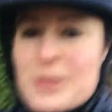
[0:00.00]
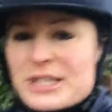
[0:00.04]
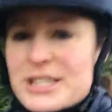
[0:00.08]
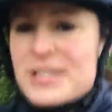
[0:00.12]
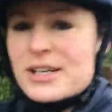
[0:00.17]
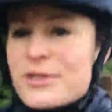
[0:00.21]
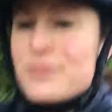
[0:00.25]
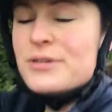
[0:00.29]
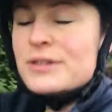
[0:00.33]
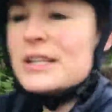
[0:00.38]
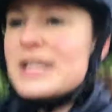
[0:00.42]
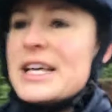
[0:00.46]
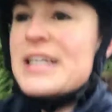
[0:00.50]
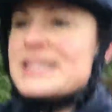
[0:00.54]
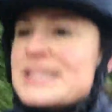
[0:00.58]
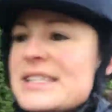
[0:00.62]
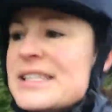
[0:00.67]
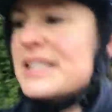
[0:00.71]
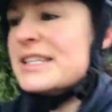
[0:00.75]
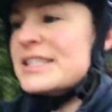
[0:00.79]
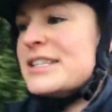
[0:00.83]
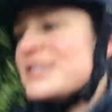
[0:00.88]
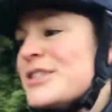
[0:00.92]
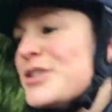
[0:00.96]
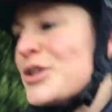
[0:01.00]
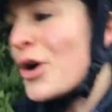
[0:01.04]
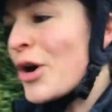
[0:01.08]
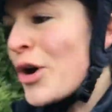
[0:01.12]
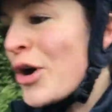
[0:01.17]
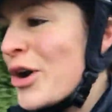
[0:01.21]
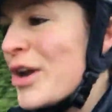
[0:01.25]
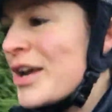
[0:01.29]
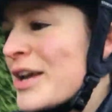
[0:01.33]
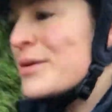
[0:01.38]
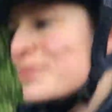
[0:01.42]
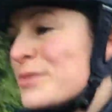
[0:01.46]
myself a lesson. So
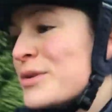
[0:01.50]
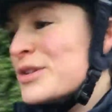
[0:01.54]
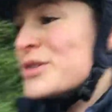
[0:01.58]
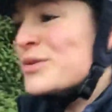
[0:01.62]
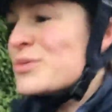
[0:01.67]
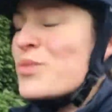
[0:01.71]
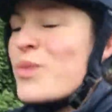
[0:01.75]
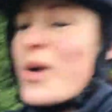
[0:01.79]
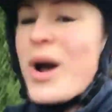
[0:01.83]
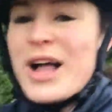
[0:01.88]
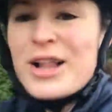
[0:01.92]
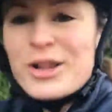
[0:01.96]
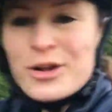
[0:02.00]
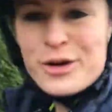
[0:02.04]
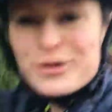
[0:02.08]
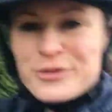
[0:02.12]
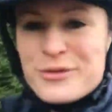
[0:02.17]
it was well